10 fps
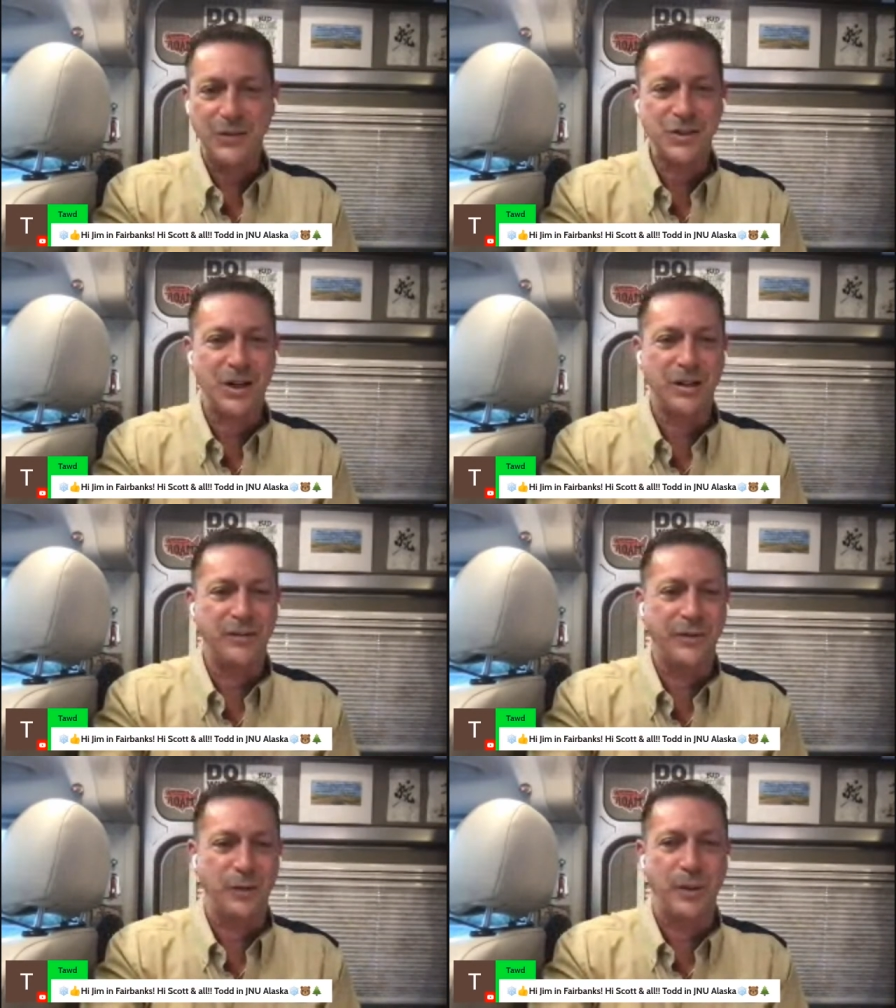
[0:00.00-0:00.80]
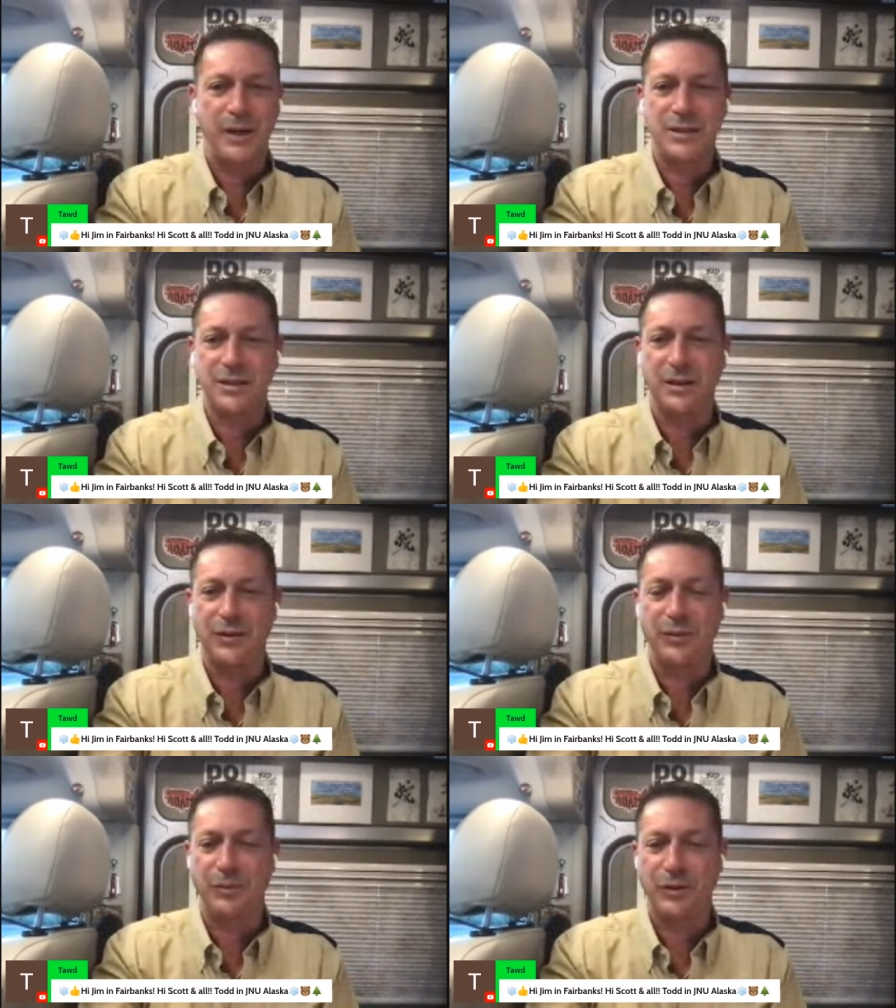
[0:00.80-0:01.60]
Here's Todd in Fairbanks.
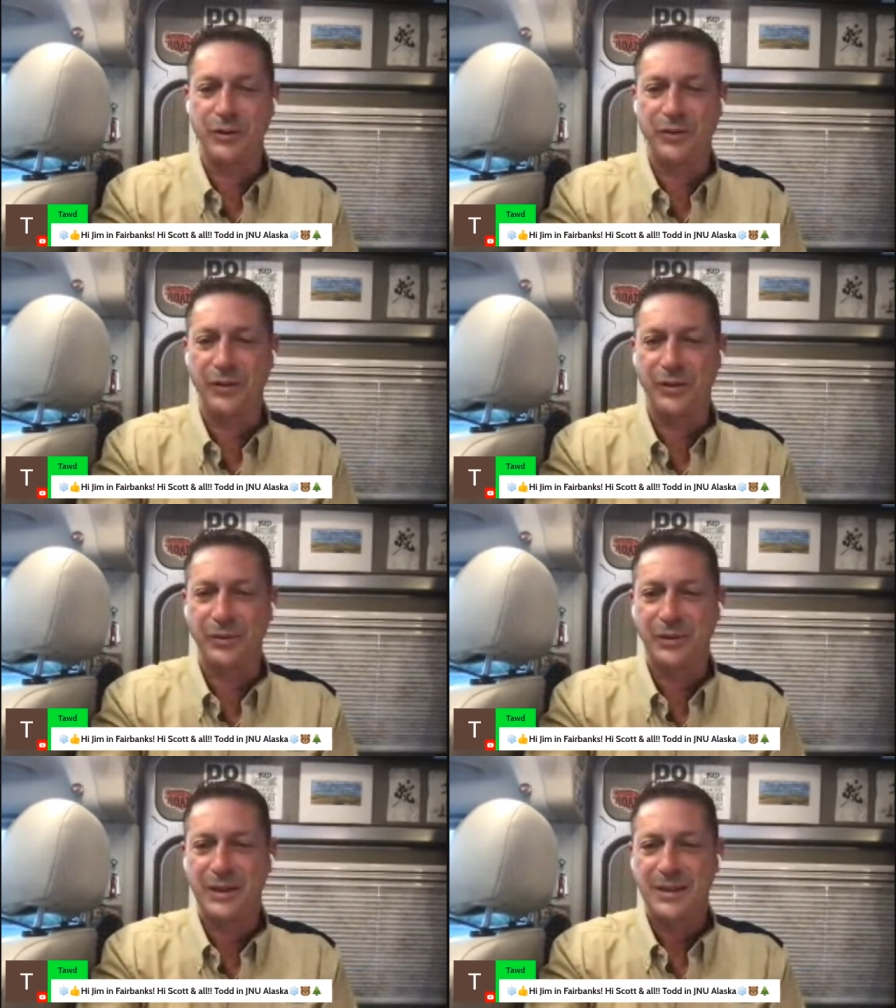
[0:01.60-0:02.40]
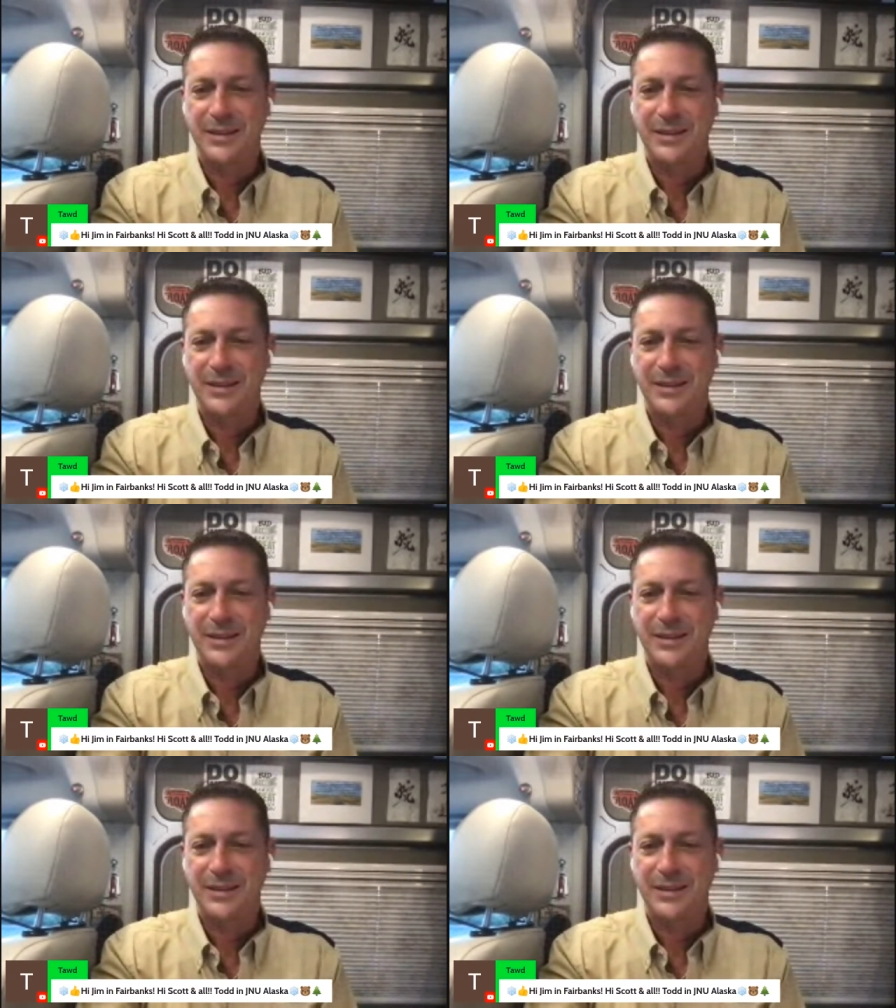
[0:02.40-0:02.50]
Awesome. Good to see you.